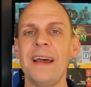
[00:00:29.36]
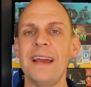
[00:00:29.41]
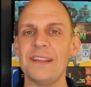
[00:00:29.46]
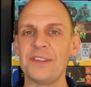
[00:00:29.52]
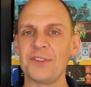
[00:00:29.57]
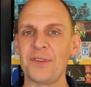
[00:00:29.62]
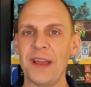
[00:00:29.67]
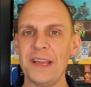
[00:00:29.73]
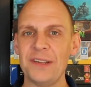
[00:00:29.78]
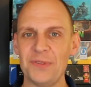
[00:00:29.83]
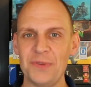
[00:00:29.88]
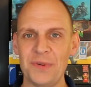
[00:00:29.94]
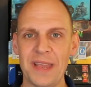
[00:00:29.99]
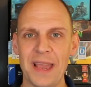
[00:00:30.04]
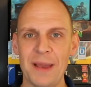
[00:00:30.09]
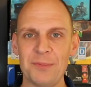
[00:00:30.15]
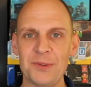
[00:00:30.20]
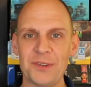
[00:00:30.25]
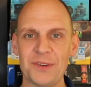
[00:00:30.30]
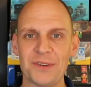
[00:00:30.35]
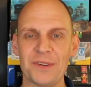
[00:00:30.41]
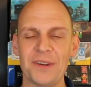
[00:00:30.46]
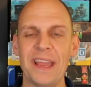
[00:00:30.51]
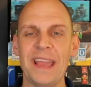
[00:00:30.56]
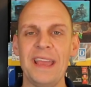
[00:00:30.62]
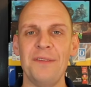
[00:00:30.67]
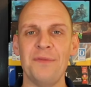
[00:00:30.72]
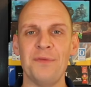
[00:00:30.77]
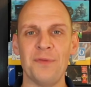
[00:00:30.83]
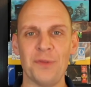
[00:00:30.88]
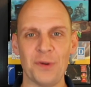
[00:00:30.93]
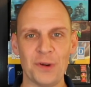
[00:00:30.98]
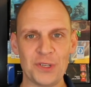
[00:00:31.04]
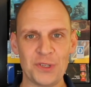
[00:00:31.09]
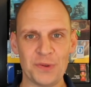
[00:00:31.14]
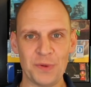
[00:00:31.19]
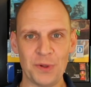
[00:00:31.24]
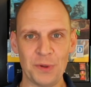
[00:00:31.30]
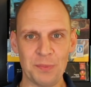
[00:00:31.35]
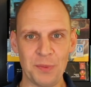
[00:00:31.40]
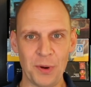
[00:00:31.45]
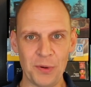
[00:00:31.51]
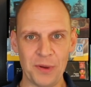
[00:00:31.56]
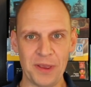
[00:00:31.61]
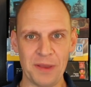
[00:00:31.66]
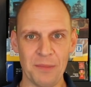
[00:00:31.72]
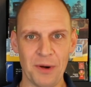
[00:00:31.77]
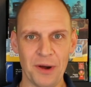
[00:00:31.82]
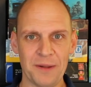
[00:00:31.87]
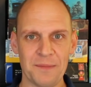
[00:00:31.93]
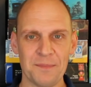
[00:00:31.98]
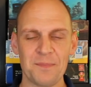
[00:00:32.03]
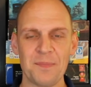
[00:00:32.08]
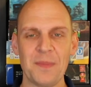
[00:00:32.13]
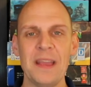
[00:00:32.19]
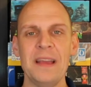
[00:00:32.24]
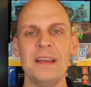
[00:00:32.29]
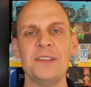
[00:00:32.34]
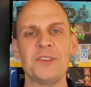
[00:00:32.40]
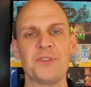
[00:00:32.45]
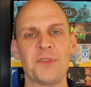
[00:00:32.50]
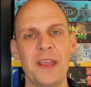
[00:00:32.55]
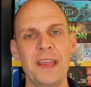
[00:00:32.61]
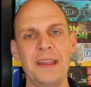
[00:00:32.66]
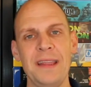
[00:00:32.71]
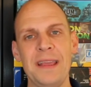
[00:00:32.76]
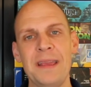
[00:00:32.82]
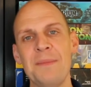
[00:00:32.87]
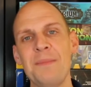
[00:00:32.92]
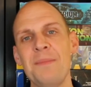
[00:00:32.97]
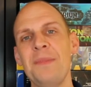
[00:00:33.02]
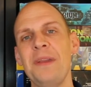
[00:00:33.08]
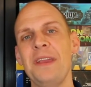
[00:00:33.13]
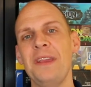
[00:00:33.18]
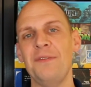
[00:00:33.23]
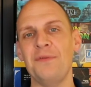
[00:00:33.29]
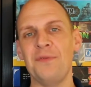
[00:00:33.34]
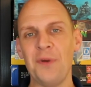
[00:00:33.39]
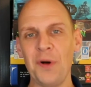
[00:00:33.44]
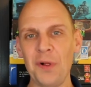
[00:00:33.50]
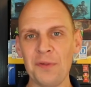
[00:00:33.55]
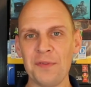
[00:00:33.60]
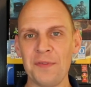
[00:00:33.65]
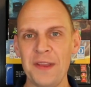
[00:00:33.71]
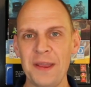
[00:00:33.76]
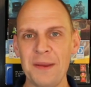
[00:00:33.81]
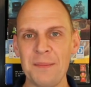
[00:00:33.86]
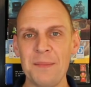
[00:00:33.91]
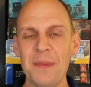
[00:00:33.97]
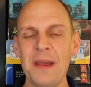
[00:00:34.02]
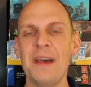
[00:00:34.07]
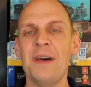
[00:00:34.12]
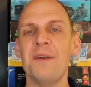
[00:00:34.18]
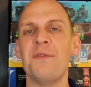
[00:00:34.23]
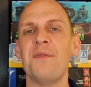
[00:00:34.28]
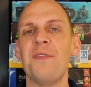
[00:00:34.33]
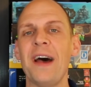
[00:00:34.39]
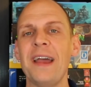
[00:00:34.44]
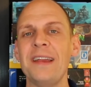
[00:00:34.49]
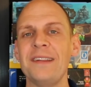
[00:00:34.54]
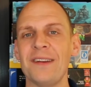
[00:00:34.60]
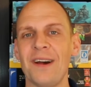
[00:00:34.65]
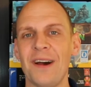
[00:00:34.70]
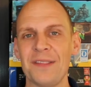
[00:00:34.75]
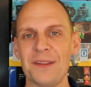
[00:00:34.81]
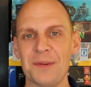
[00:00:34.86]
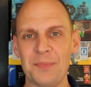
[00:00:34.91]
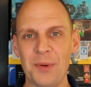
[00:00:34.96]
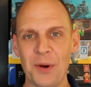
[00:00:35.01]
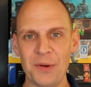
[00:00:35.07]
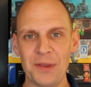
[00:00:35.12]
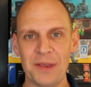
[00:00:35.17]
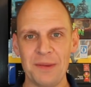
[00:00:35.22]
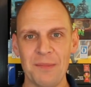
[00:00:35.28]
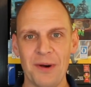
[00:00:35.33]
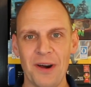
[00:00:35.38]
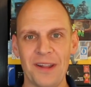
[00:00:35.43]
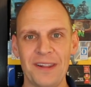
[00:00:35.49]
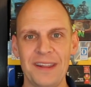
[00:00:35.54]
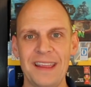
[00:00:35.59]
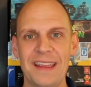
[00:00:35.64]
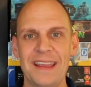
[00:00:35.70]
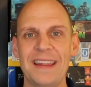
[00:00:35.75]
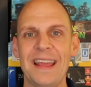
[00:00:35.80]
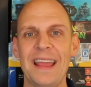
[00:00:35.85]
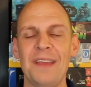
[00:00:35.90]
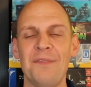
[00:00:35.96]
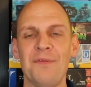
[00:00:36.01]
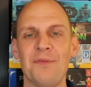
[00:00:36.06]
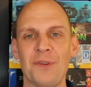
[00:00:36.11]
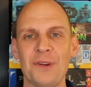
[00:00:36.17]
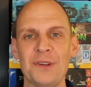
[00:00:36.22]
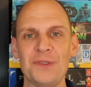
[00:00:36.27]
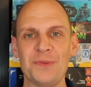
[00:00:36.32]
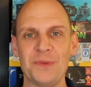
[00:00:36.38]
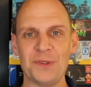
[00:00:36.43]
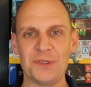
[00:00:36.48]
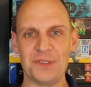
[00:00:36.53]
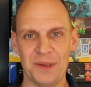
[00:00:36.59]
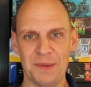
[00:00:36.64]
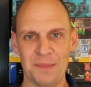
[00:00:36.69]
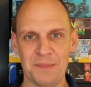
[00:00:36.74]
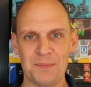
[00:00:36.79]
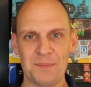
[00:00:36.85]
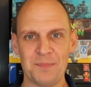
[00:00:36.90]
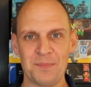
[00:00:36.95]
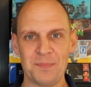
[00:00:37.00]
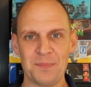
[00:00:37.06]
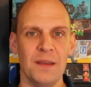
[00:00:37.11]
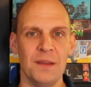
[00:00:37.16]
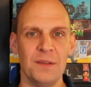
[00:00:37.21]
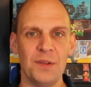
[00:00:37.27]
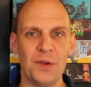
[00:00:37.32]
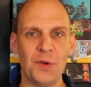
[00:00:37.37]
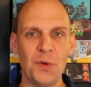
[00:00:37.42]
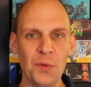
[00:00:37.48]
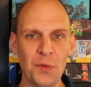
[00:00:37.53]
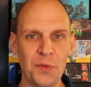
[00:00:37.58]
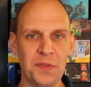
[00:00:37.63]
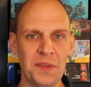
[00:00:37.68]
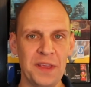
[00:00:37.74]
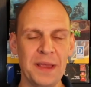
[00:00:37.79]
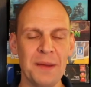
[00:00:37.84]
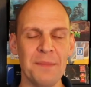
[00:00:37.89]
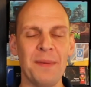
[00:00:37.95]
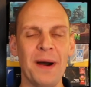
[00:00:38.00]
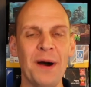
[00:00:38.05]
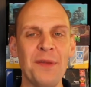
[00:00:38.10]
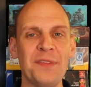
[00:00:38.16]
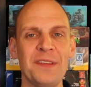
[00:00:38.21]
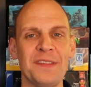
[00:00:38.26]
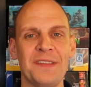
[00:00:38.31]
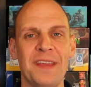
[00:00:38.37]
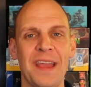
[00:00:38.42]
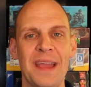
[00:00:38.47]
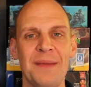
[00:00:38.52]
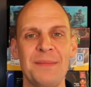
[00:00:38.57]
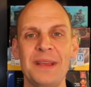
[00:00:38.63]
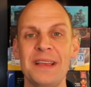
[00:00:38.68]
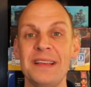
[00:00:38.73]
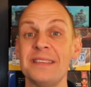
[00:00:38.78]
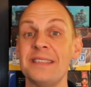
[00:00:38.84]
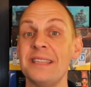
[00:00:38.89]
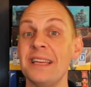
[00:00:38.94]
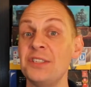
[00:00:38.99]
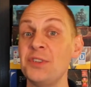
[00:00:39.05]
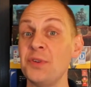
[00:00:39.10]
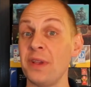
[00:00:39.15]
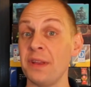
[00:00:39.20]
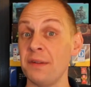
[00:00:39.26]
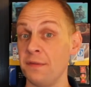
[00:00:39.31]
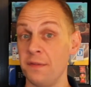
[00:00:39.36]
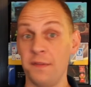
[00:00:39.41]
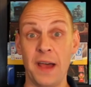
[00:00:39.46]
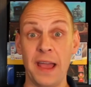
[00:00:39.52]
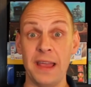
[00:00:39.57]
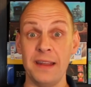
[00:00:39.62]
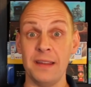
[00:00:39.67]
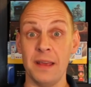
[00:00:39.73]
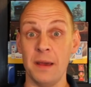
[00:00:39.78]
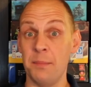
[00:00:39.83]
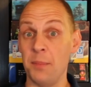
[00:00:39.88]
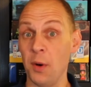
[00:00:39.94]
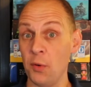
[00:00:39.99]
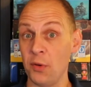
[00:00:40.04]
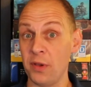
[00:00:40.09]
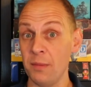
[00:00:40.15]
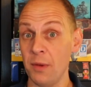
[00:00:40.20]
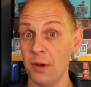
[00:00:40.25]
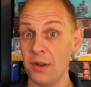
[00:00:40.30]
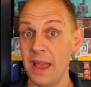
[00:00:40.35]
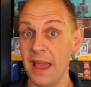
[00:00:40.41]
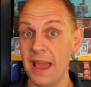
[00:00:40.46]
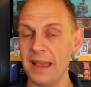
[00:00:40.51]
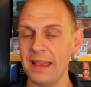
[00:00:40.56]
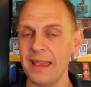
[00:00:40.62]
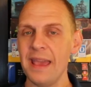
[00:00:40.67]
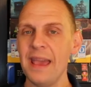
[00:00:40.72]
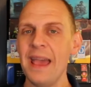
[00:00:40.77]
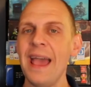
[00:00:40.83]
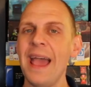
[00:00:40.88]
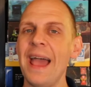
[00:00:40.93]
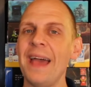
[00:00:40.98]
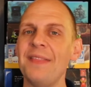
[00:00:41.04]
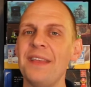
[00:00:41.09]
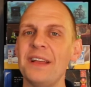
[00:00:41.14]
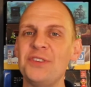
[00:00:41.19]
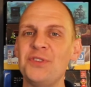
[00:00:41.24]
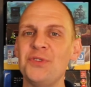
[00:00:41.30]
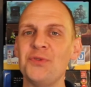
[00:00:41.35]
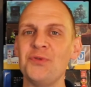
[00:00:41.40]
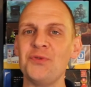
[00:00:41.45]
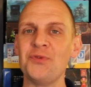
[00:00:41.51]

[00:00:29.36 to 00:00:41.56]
and try to capture a virtual Pokemon. Train him, evolve him, fight other Pokemon in a virtual gym. The cool thing about this game is that you can find a Pokemon egg and that you